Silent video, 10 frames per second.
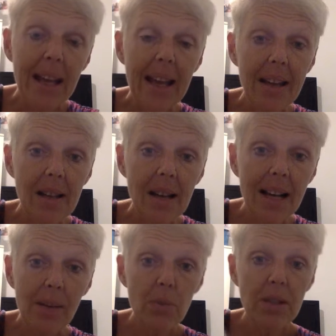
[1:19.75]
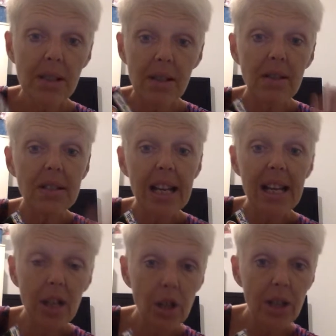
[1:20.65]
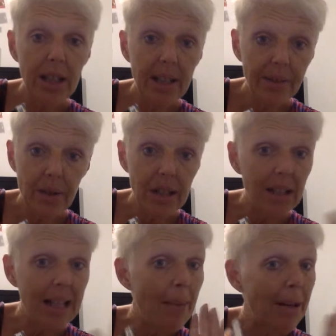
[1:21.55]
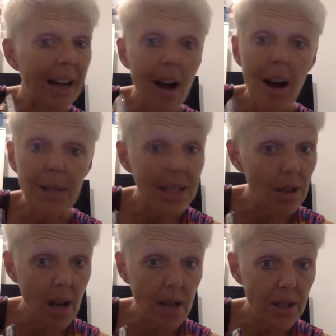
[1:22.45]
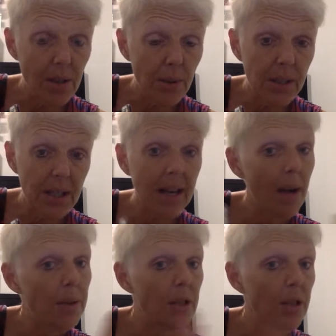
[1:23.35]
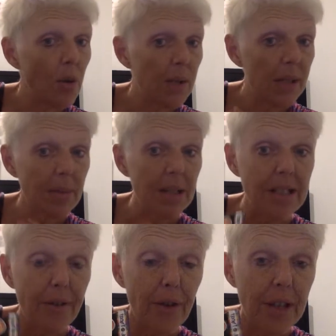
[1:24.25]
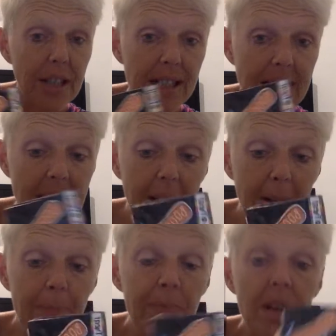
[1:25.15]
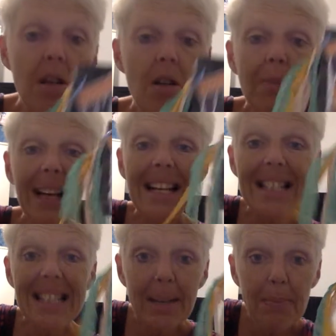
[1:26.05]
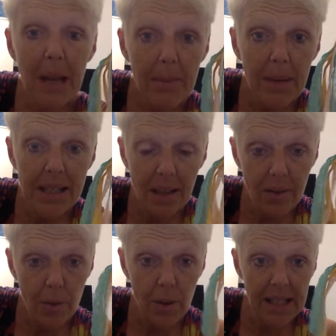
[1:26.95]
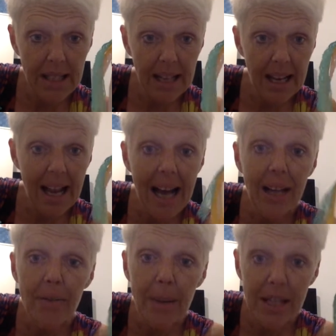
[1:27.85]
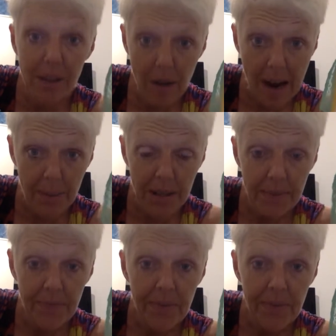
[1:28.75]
And I was taking a look at it for the collab and I opted not to use it. I opted to go with something different instead. But I did make myself one today out of my scraps.